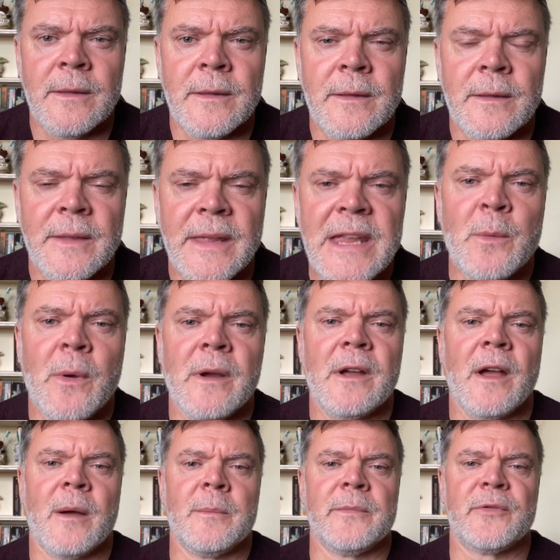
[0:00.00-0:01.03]
The E1
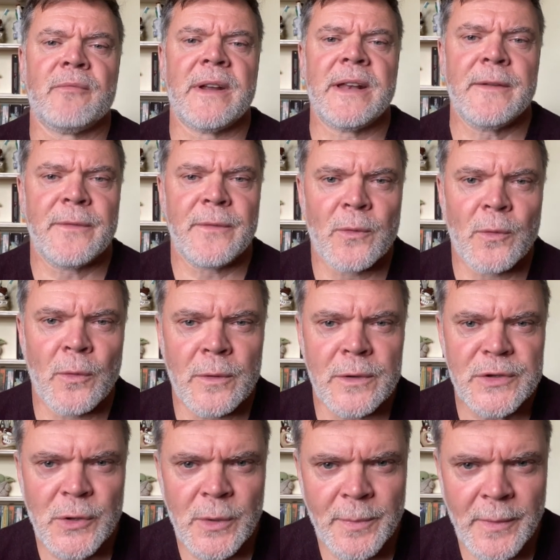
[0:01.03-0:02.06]
comes ready for
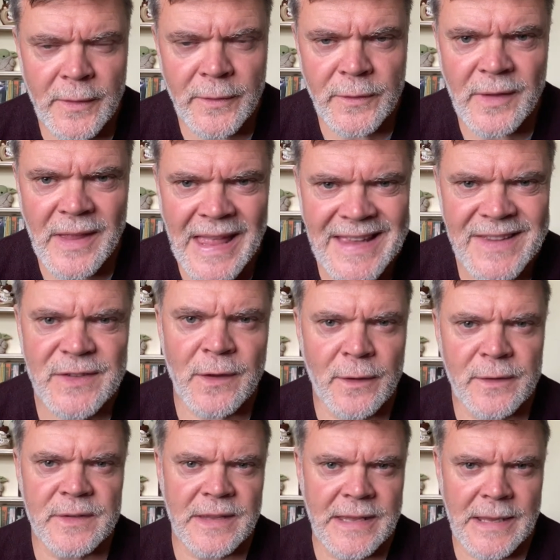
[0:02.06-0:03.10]
Schuberth's
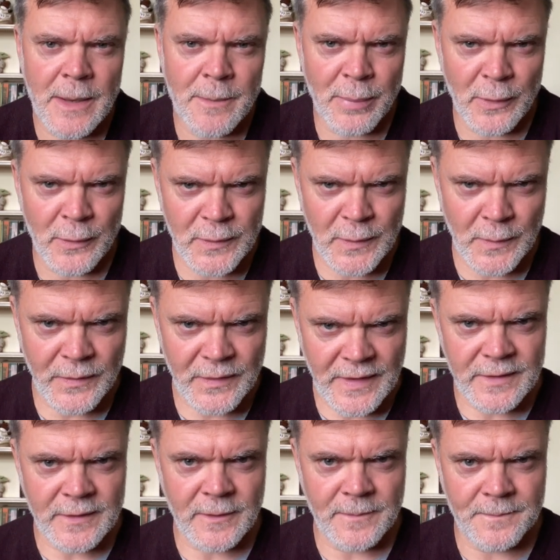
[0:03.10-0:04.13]
SRC Bluetooth system